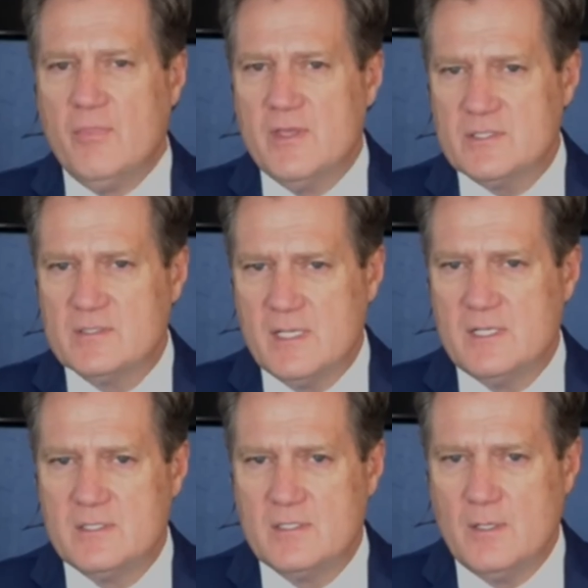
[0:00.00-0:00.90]
this
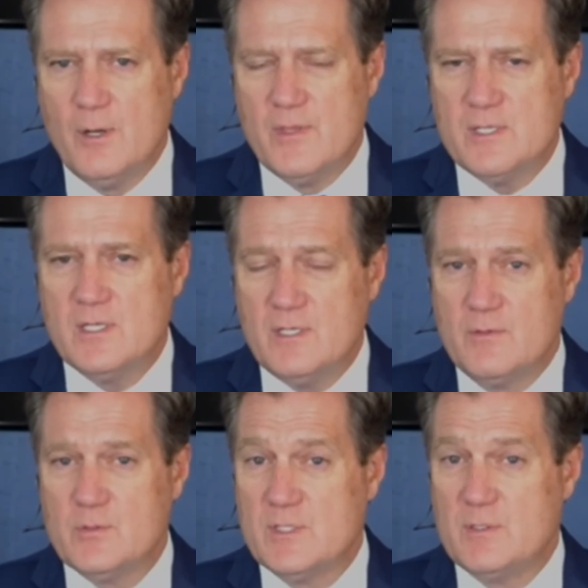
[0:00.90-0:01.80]
is, you know, these
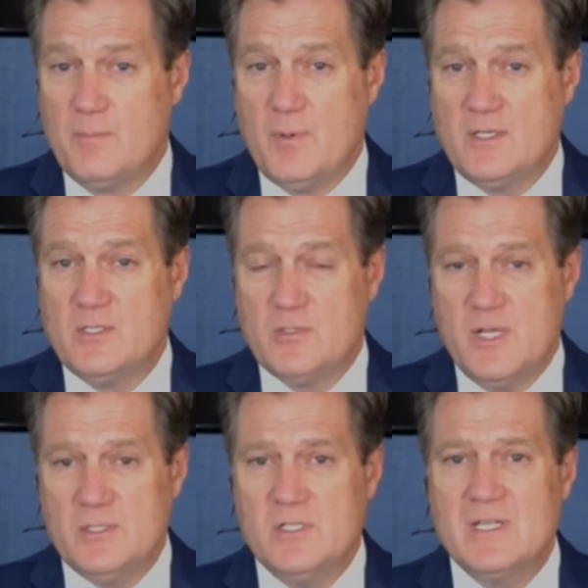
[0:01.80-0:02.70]
individuals need to be brought to
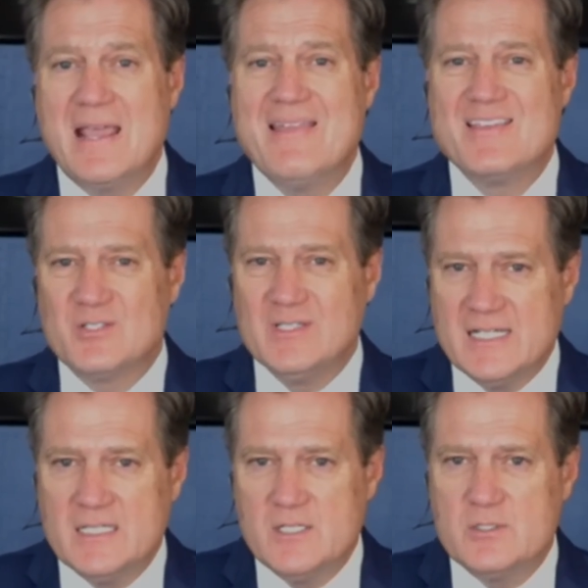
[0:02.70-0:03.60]
justice, and this
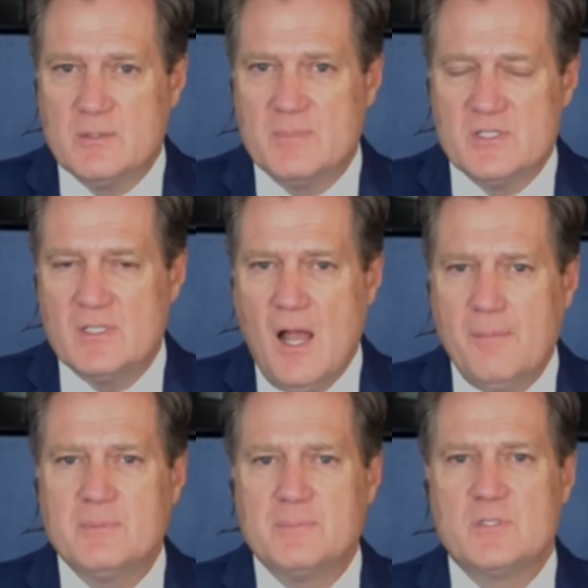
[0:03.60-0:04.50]
leak needs to be
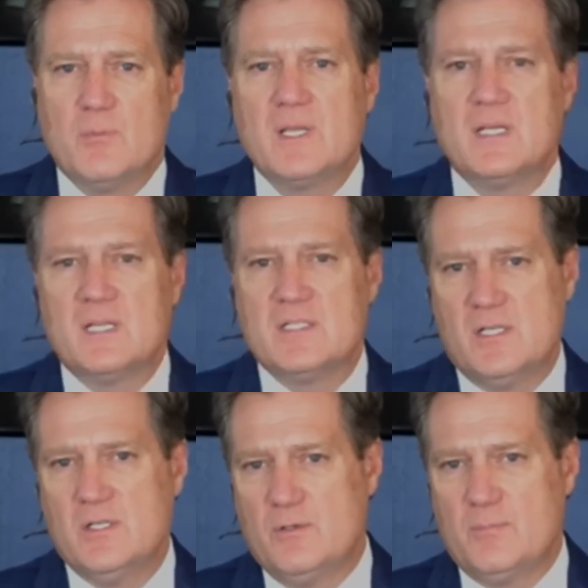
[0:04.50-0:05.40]
stopped so we can
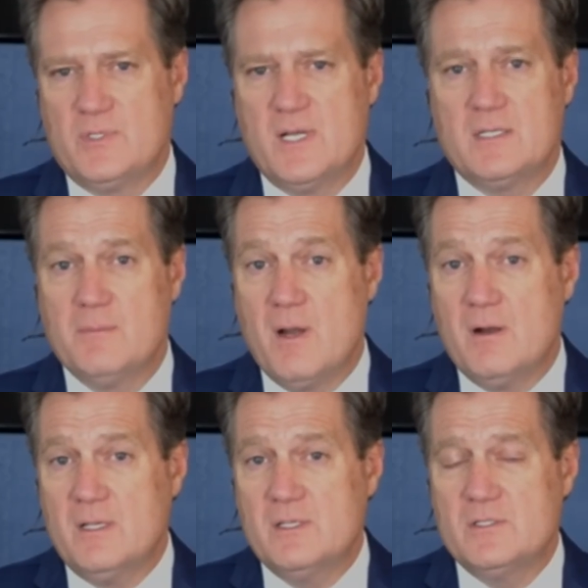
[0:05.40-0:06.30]
continue to protect
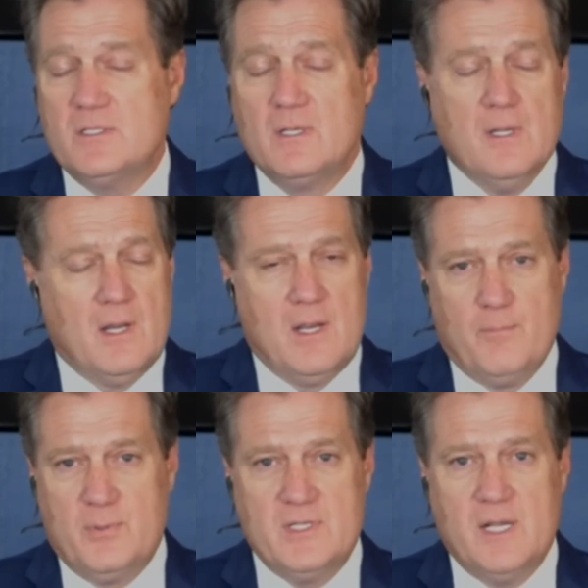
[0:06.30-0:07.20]
Americans
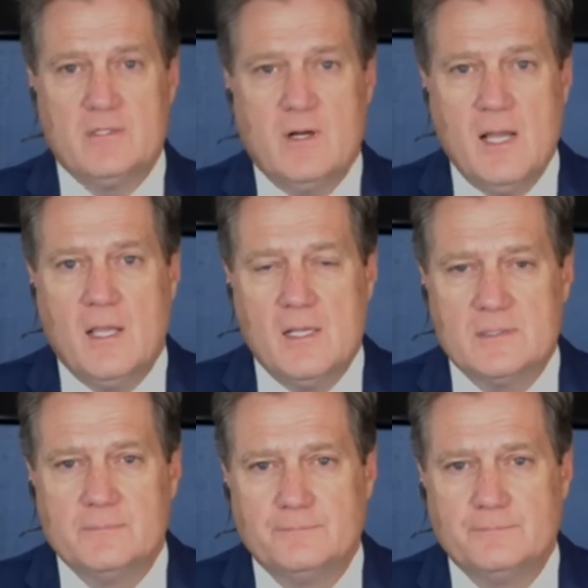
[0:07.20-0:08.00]
and protect our allies.